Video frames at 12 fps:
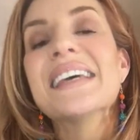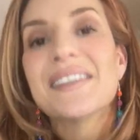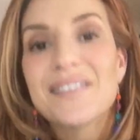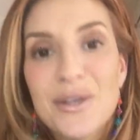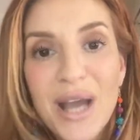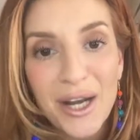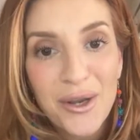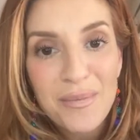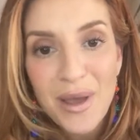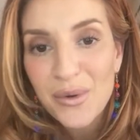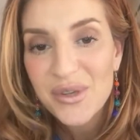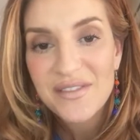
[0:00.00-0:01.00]
You got to go to
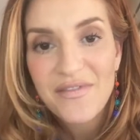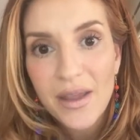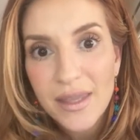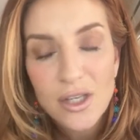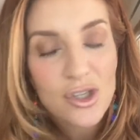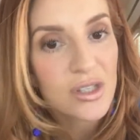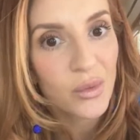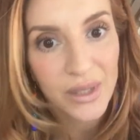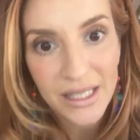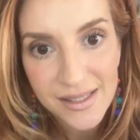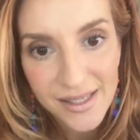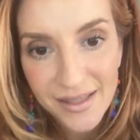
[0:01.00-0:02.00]
Melrose and find like just a
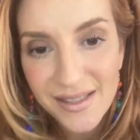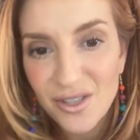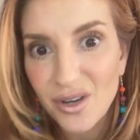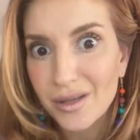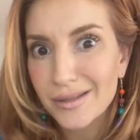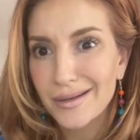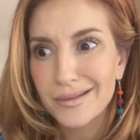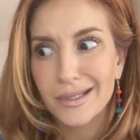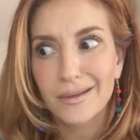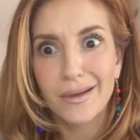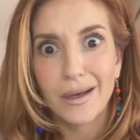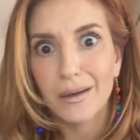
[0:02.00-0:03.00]
really sexy dress. And I was
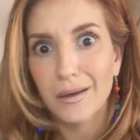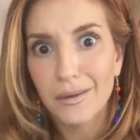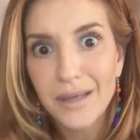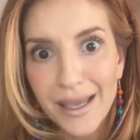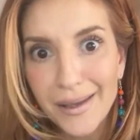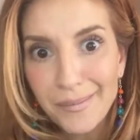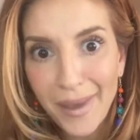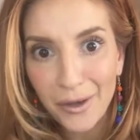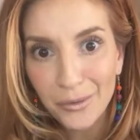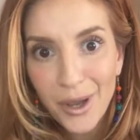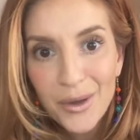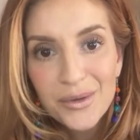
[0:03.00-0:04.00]
like, okay,
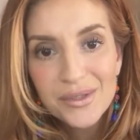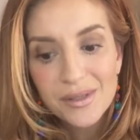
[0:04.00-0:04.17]
Melrose?